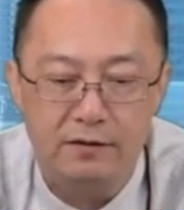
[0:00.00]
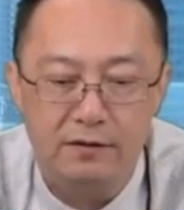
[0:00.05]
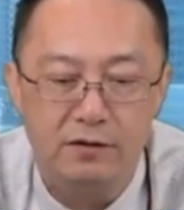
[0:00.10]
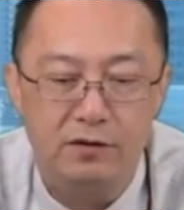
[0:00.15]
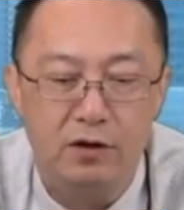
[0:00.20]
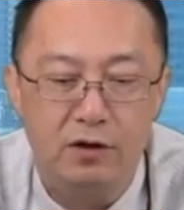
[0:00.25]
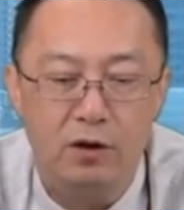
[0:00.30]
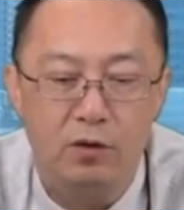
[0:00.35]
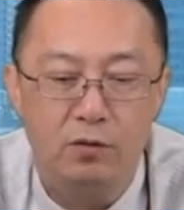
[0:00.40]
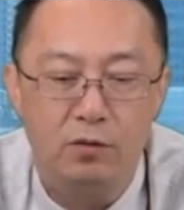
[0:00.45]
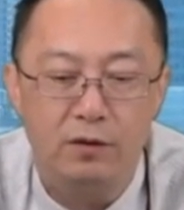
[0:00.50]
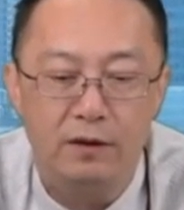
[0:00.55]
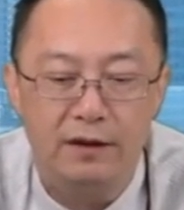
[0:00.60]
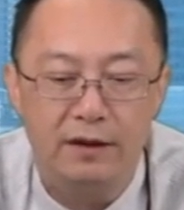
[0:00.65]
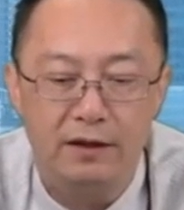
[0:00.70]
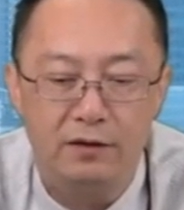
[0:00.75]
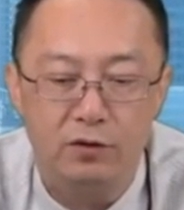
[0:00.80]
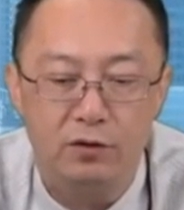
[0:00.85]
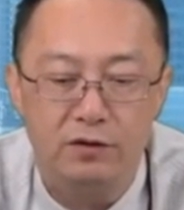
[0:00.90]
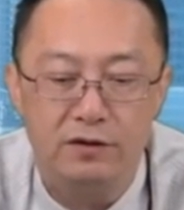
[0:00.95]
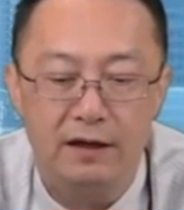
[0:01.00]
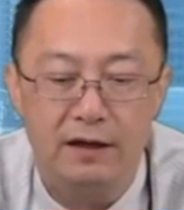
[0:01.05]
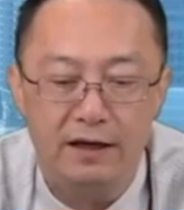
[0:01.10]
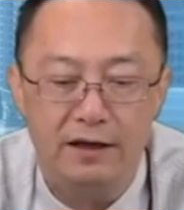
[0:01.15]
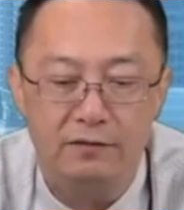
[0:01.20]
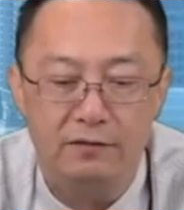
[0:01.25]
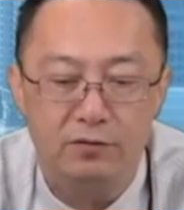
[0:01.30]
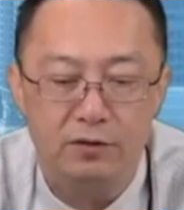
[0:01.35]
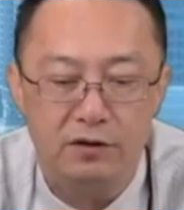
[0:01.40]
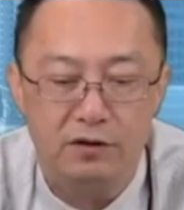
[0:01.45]
So, it looks
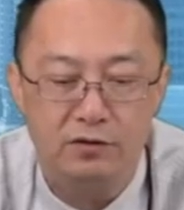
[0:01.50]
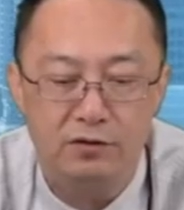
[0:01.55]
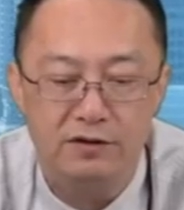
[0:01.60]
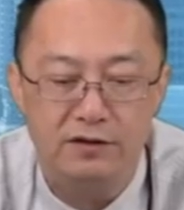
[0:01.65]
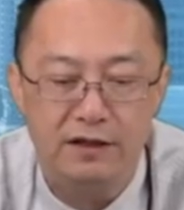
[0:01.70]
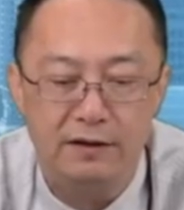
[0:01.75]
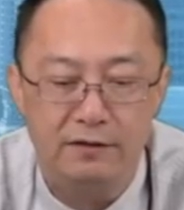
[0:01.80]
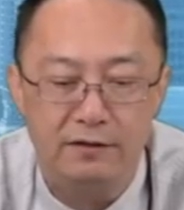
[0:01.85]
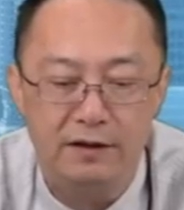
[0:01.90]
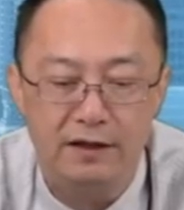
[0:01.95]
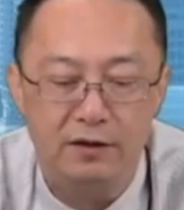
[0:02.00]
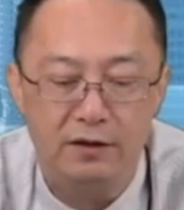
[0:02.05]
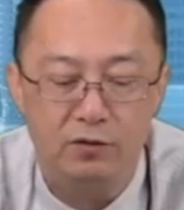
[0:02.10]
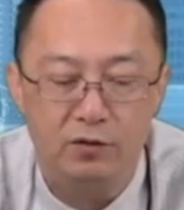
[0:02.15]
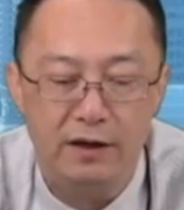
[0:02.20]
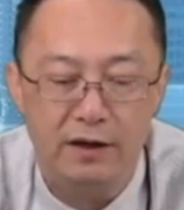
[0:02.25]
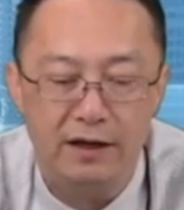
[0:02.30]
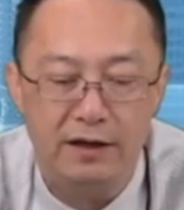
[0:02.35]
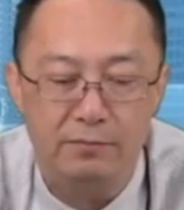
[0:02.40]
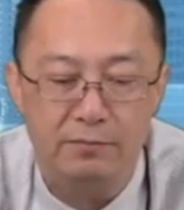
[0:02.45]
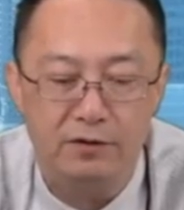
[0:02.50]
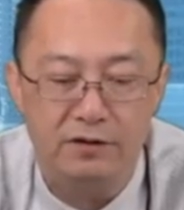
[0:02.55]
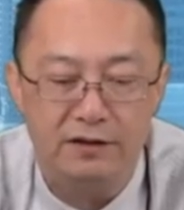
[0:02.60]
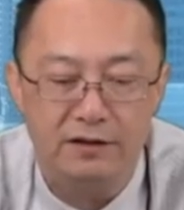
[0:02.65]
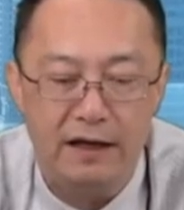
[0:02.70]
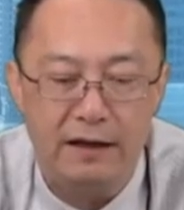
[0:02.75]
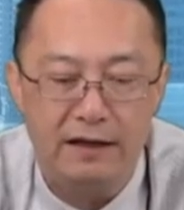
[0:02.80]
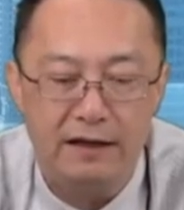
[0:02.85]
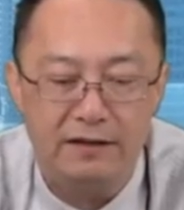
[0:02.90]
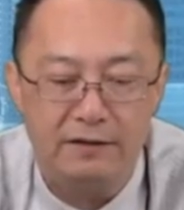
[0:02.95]
if we use 70 or
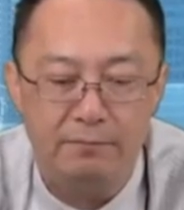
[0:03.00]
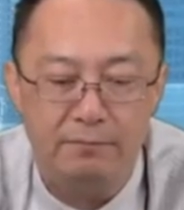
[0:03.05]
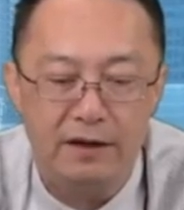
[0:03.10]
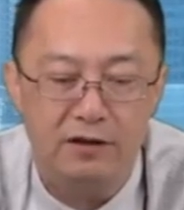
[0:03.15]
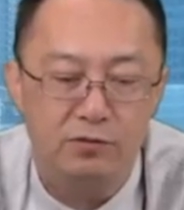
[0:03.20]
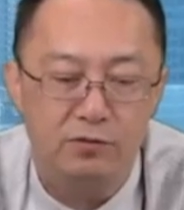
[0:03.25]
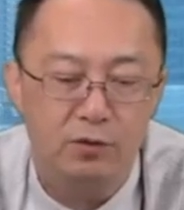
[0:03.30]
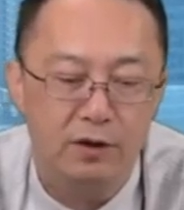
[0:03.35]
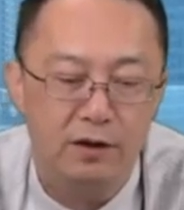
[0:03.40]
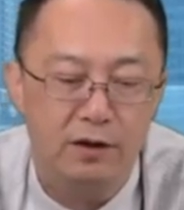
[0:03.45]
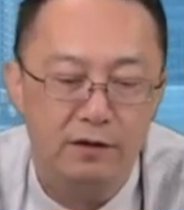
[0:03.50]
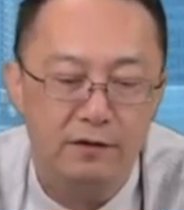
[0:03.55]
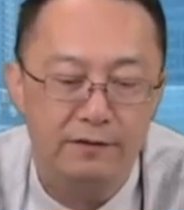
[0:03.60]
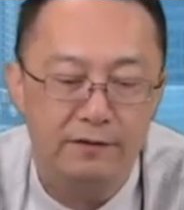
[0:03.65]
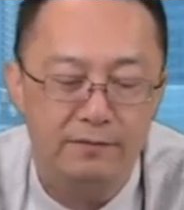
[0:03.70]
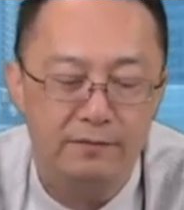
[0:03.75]
80% as a benchmark,